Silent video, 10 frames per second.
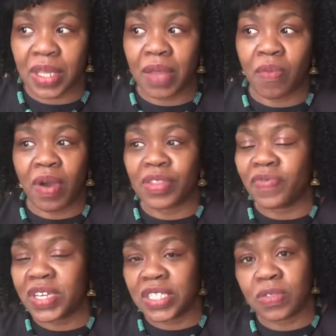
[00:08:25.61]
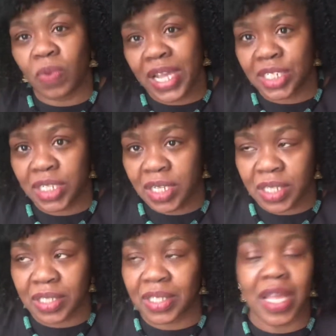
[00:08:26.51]
and what the reasons why she
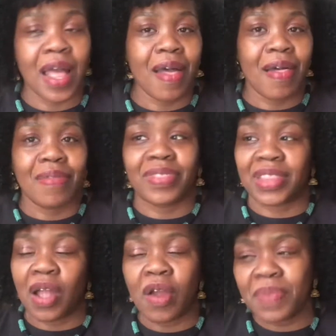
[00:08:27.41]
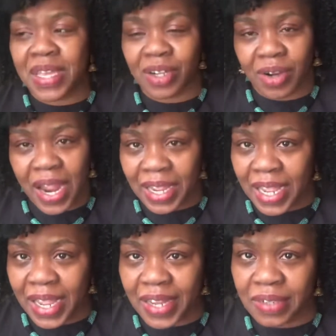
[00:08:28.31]
couldn't. Her being a
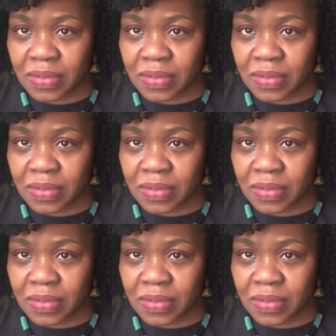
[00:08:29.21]
crackhead.